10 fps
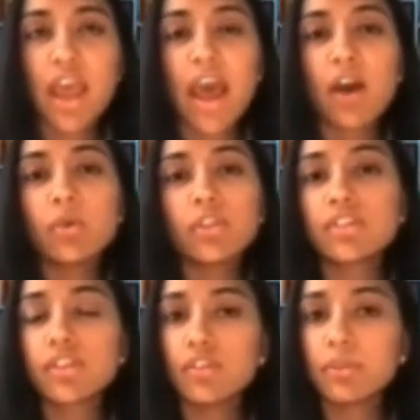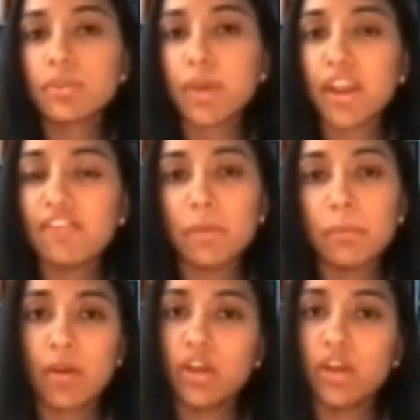How would the service benefit
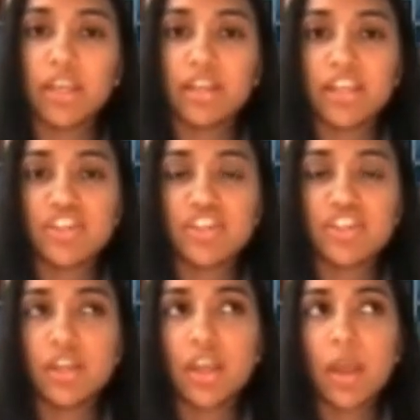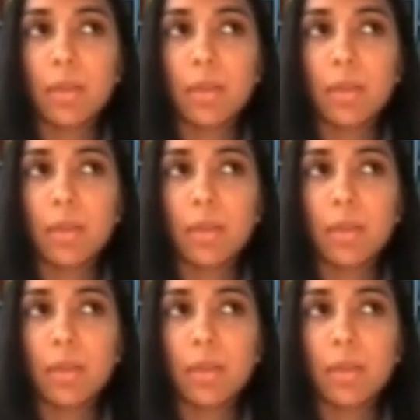my organization?